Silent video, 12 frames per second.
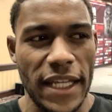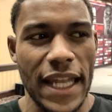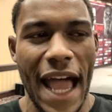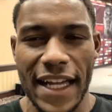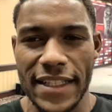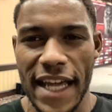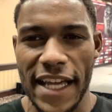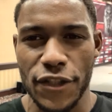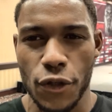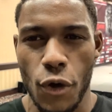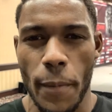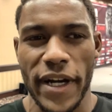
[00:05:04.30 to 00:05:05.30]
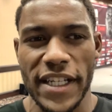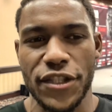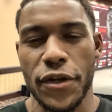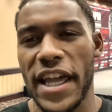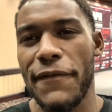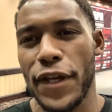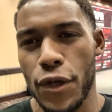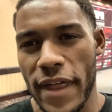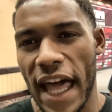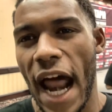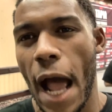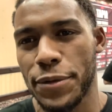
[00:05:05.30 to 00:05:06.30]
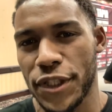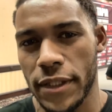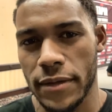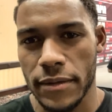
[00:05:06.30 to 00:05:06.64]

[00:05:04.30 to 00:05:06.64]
lackadaisical because they're giving you that option.